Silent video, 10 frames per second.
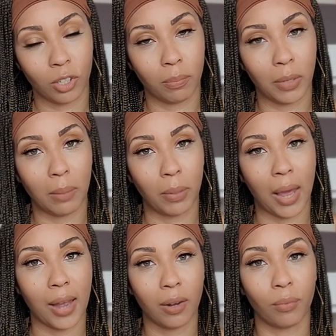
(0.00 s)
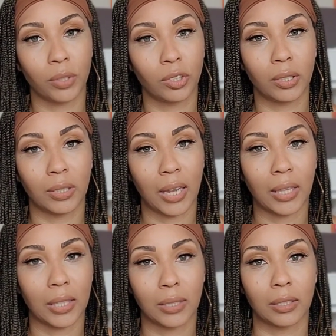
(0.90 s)
should be, but I don't want you to
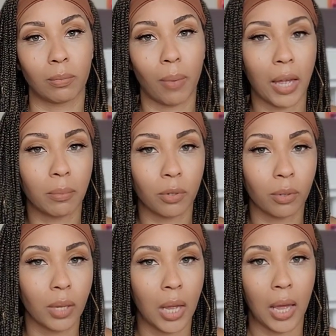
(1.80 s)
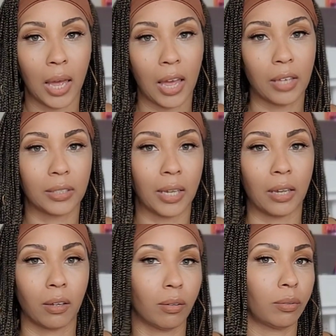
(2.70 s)
take this as Bible, as
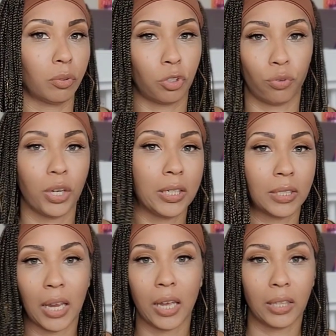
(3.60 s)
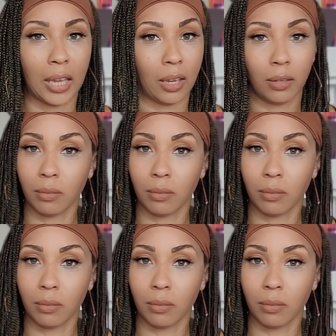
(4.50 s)
like, oh, Cherie said that